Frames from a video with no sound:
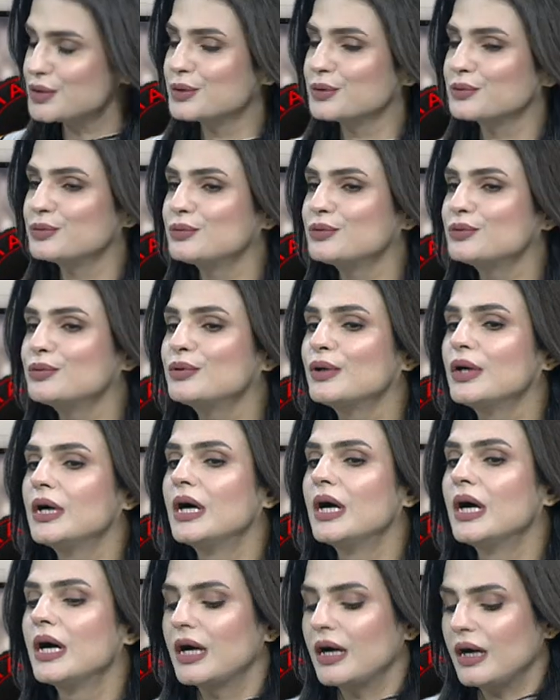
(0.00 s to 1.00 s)
to
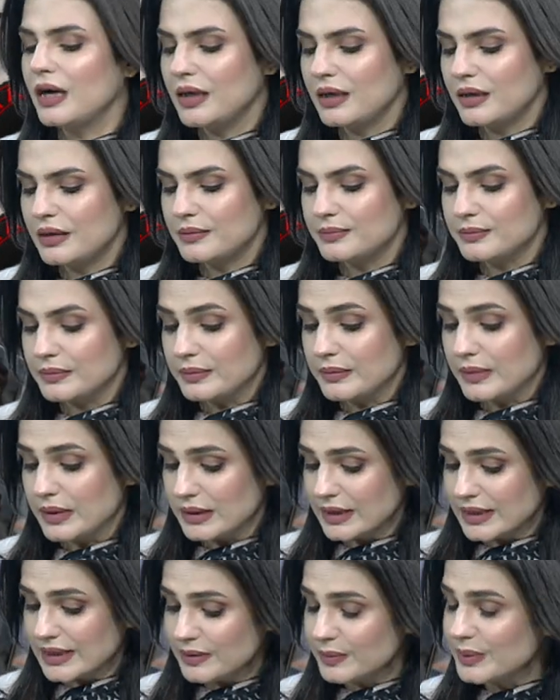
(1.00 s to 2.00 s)

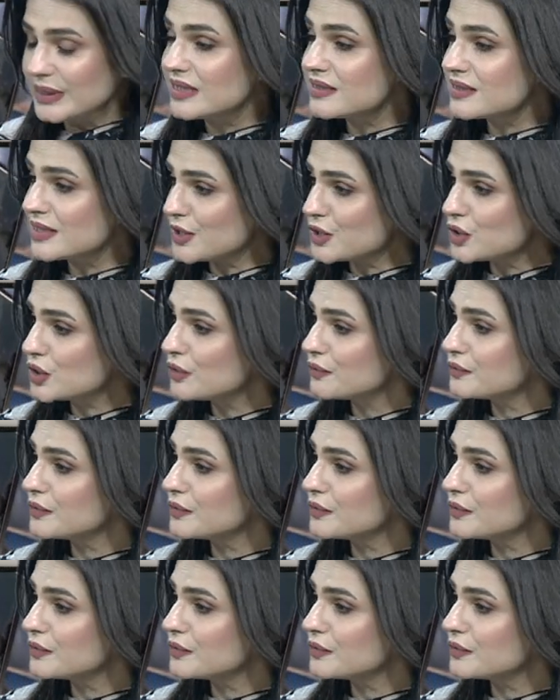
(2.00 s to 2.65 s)
convene a session